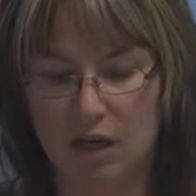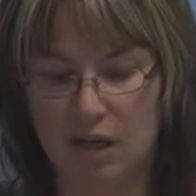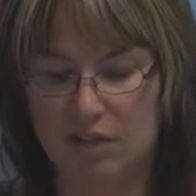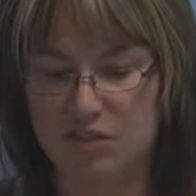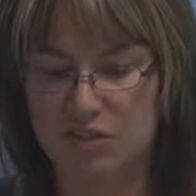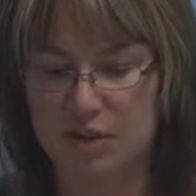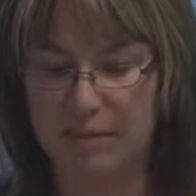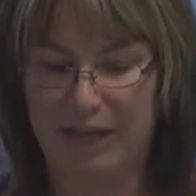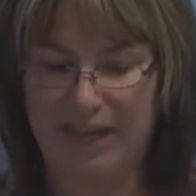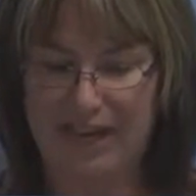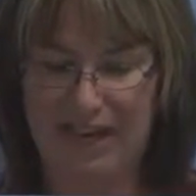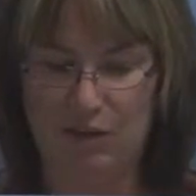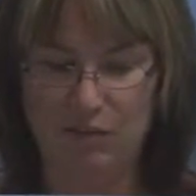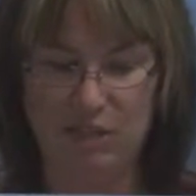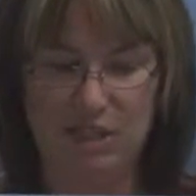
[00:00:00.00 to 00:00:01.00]
Some
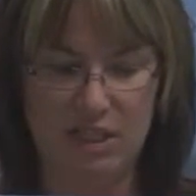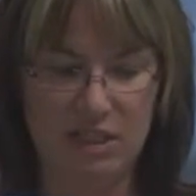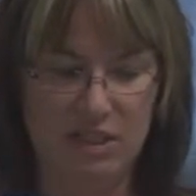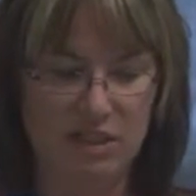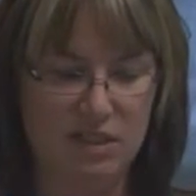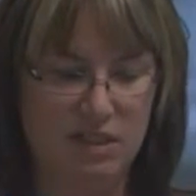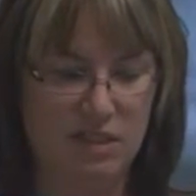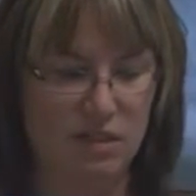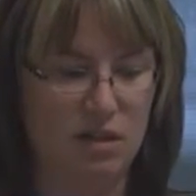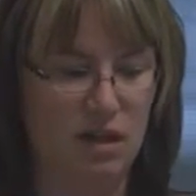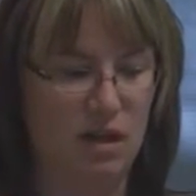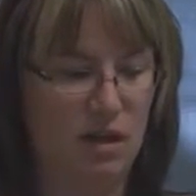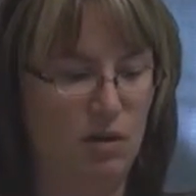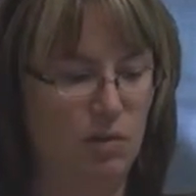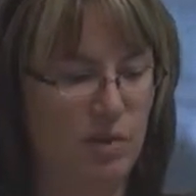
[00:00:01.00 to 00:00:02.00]
accountants
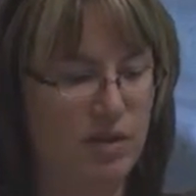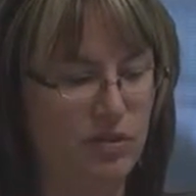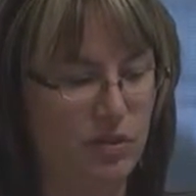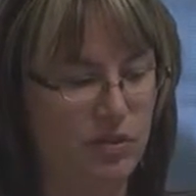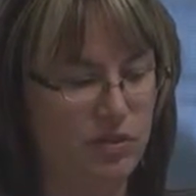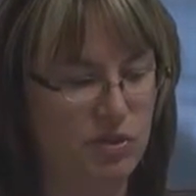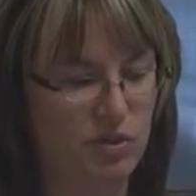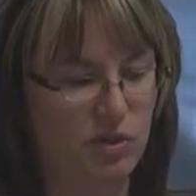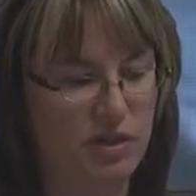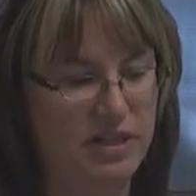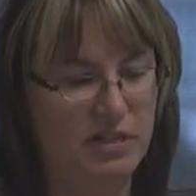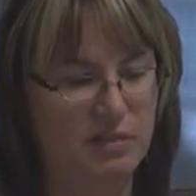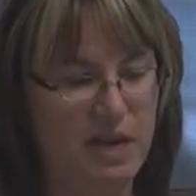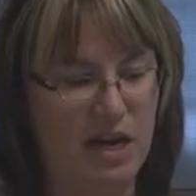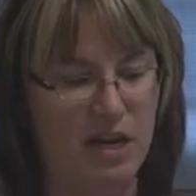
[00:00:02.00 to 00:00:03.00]
with those
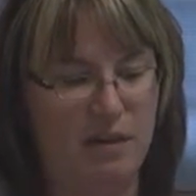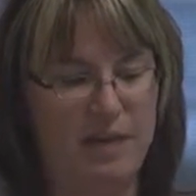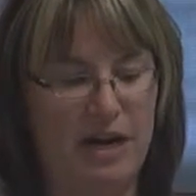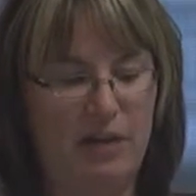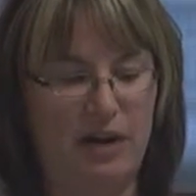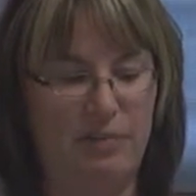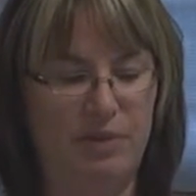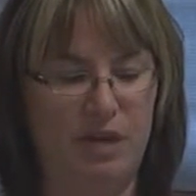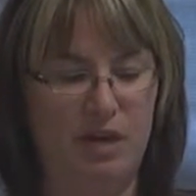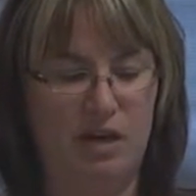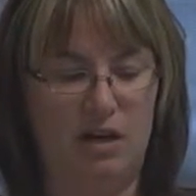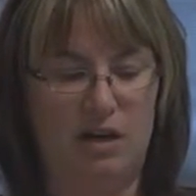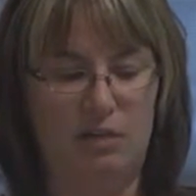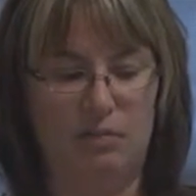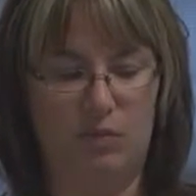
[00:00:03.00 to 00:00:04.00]
degrees may come out and
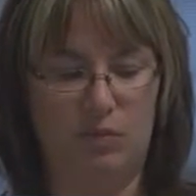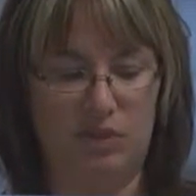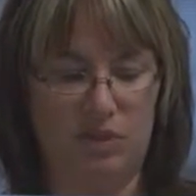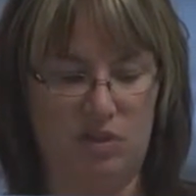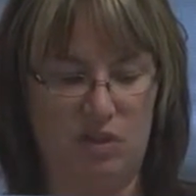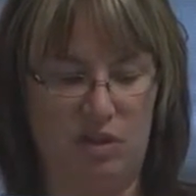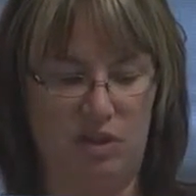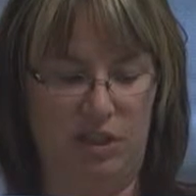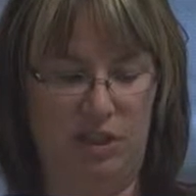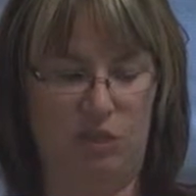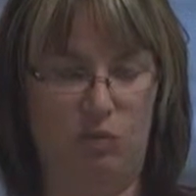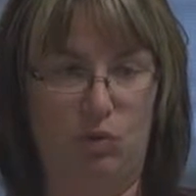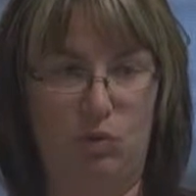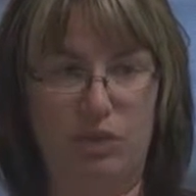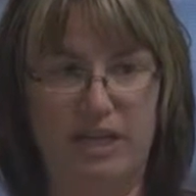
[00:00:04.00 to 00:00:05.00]
become what's called an
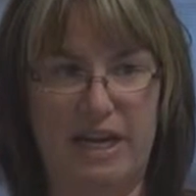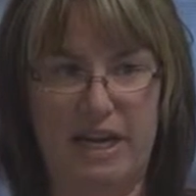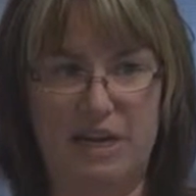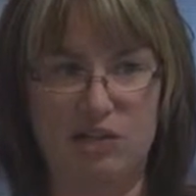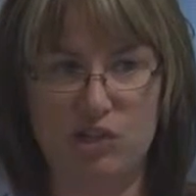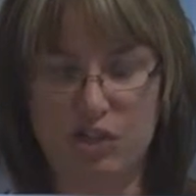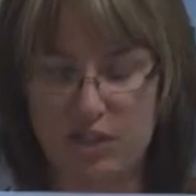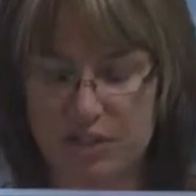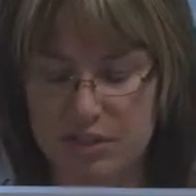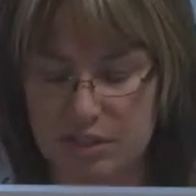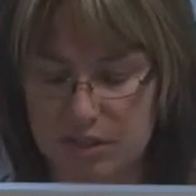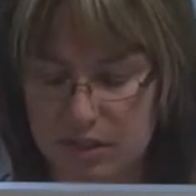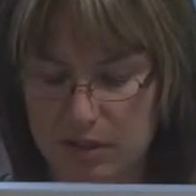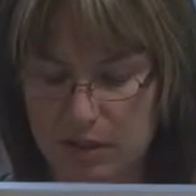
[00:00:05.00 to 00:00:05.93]
enrolled agent,